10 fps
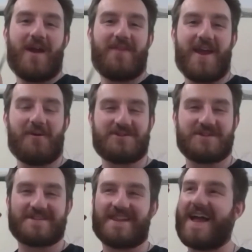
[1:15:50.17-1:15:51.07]
They were
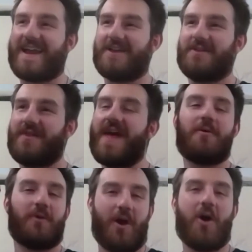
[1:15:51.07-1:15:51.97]
just like they
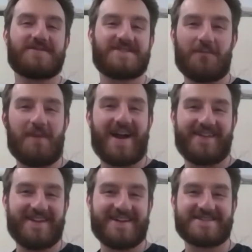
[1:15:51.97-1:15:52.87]
were also
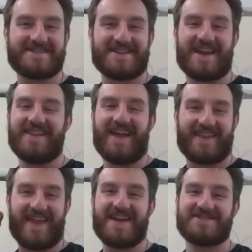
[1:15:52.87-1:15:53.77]
mindless, and like
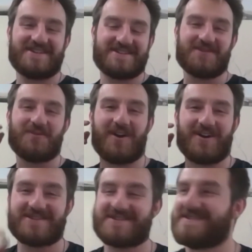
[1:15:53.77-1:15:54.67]
that shit's the
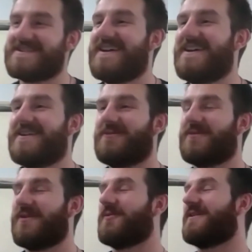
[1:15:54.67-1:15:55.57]
worst,
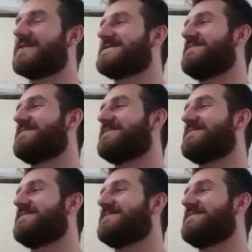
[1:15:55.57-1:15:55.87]
the worst.